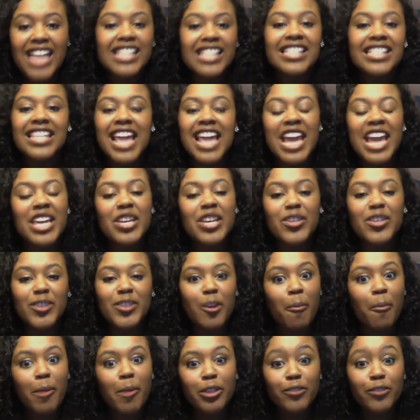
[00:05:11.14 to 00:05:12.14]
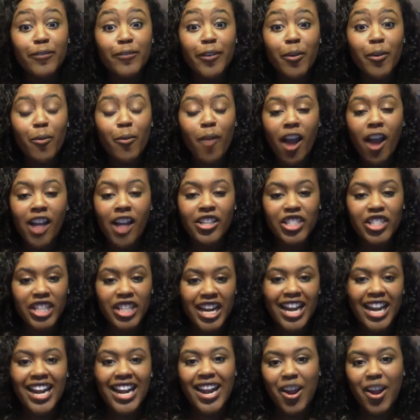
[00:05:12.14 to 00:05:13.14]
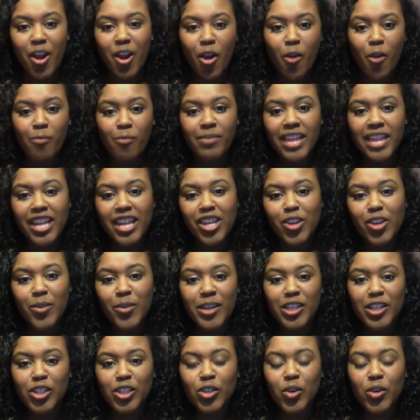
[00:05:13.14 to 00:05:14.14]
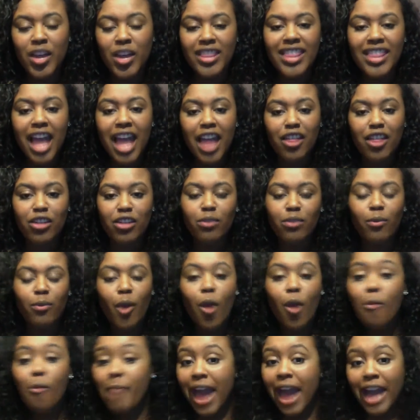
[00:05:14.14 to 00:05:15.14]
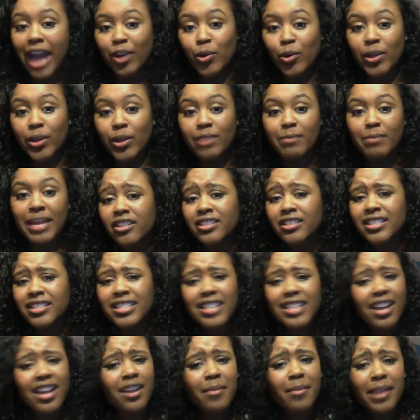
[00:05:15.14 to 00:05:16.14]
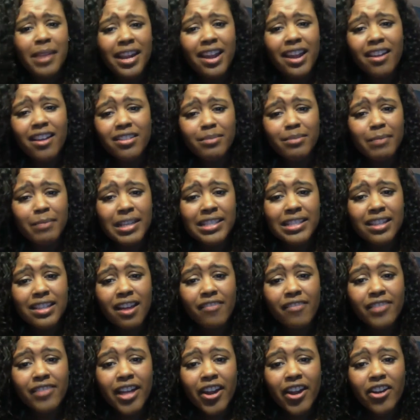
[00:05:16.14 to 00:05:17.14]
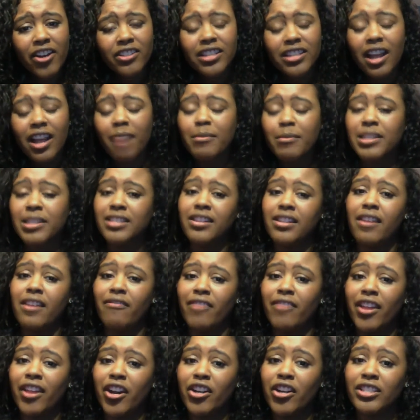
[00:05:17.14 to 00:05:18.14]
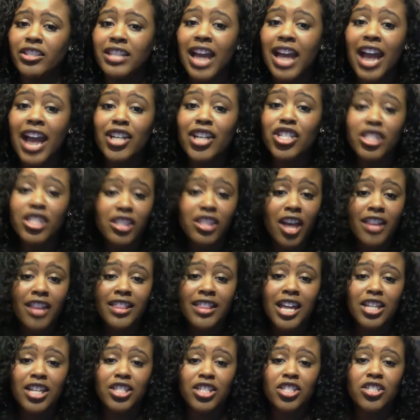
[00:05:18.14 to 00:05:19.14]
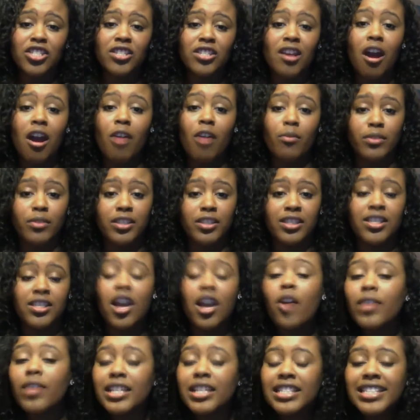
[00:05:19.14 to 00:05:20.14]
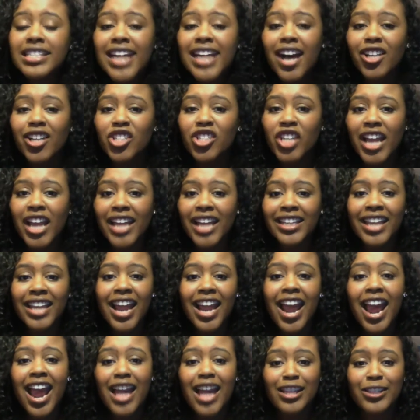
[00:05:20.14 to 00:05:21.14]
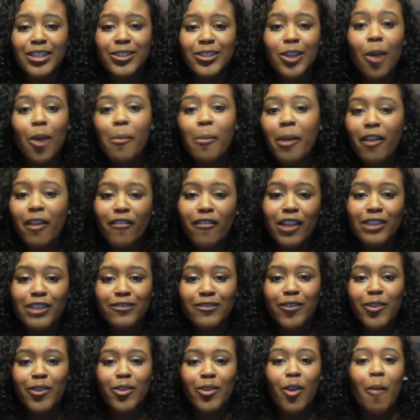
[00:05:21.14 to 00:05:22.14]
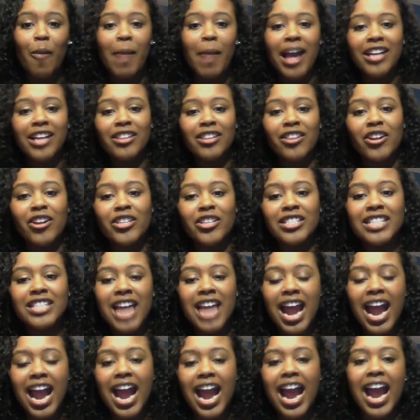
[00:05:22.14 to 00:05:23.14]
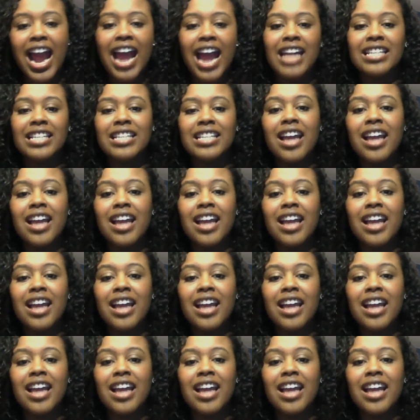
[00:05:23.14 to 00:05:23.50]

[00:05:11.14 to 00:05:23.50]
thank you so much for watching, and I hope that you enjoyed that throwback with me. Does anybody else miss love letters? I miss love letters. I just thought that song was so nostalgic and so perfect for Throwback Thursday, and